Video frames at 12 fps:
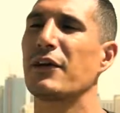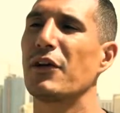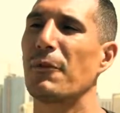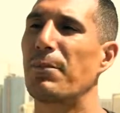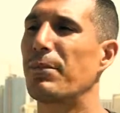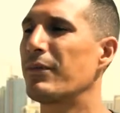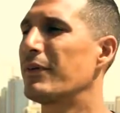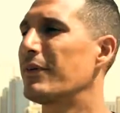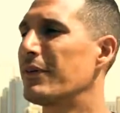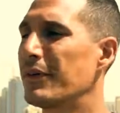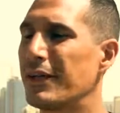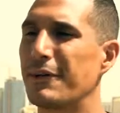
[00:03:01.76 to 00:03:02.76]
you know,
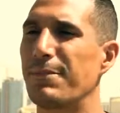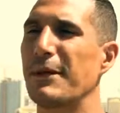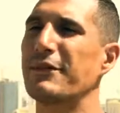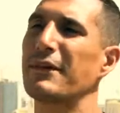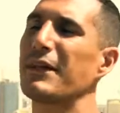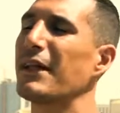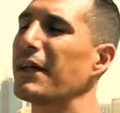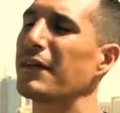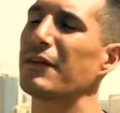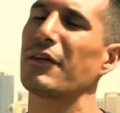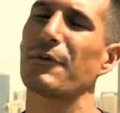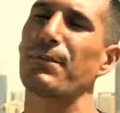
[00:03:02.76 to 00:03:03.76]
he's basically like,
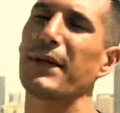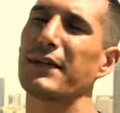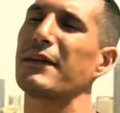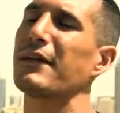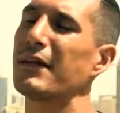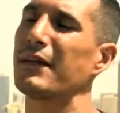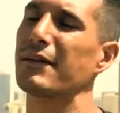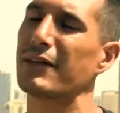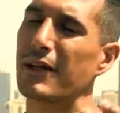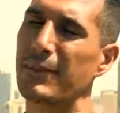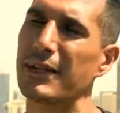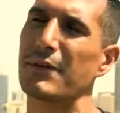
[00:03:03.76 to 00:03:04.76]
look, pick the thing that's
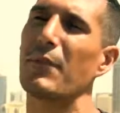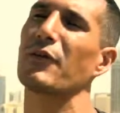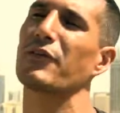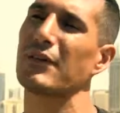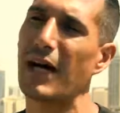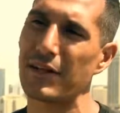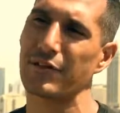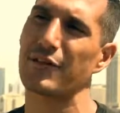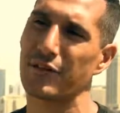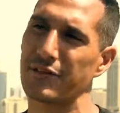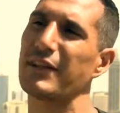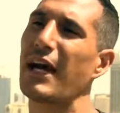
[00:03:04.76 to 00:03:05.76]
going to make the most
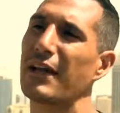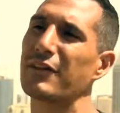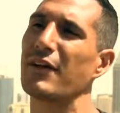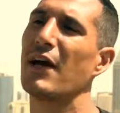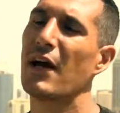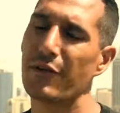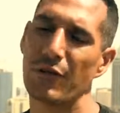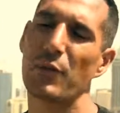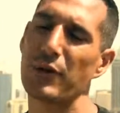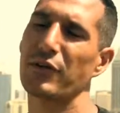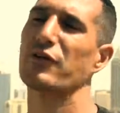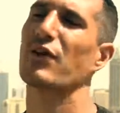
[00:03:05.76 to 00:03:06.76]
logical sense for
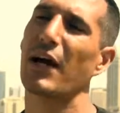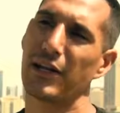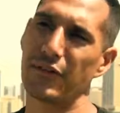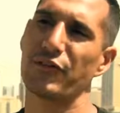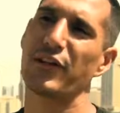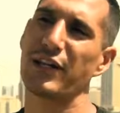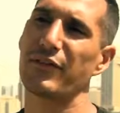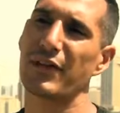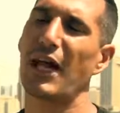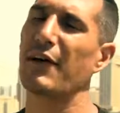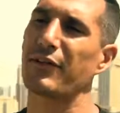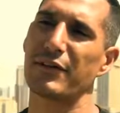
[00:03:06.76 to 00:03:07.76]
what you're trying to achieve
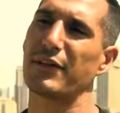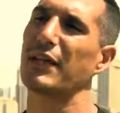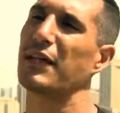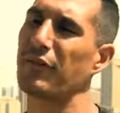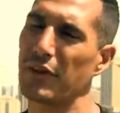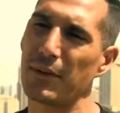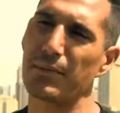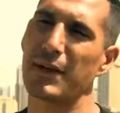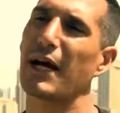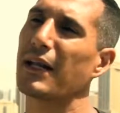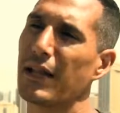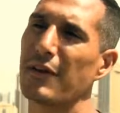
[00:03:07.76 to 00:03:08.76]
in life. That's going to give you the
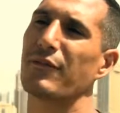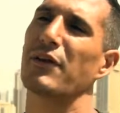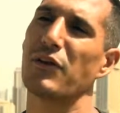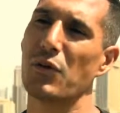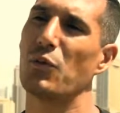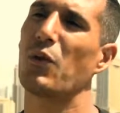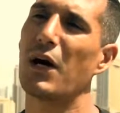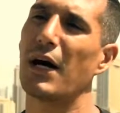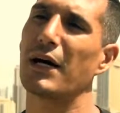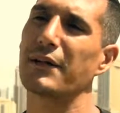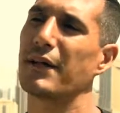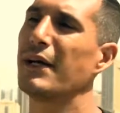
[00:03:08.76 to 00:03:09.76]
kind of life that you
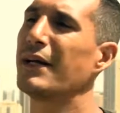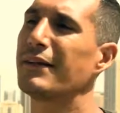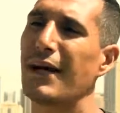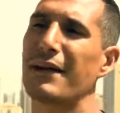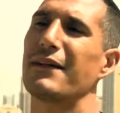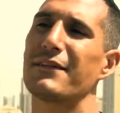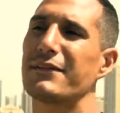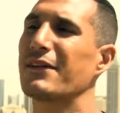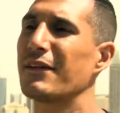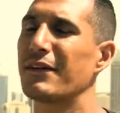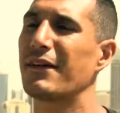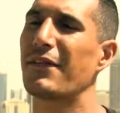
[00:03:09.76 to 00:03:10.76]
want, not
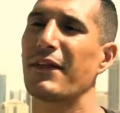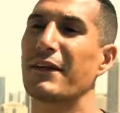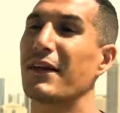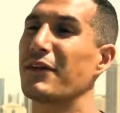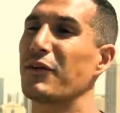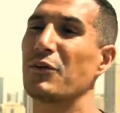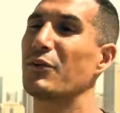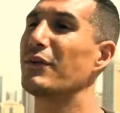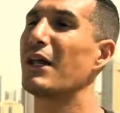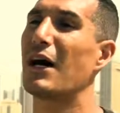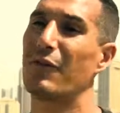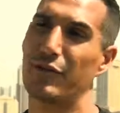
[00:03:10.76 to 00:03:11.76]
necessarily the thing that you
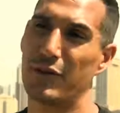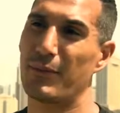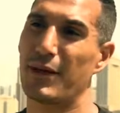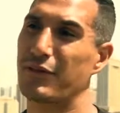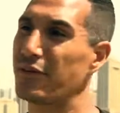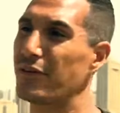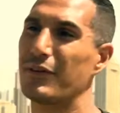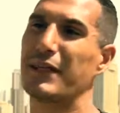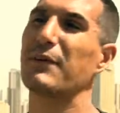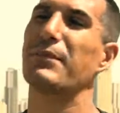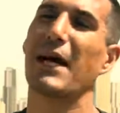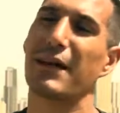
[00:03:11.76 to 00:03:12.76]
love so much. You know,
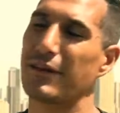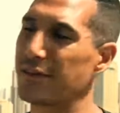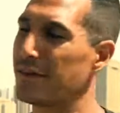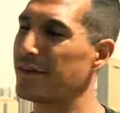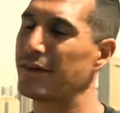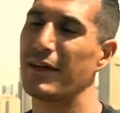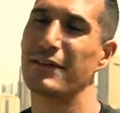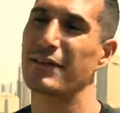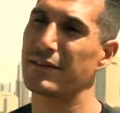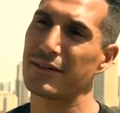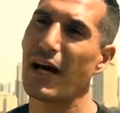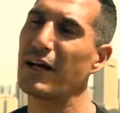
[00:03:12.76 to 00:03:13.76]
keep that as a as
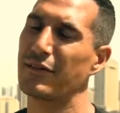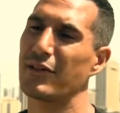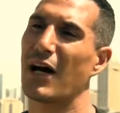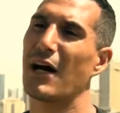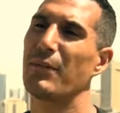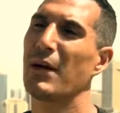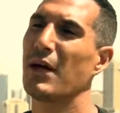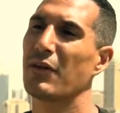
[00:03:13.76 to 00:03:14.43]
a side job,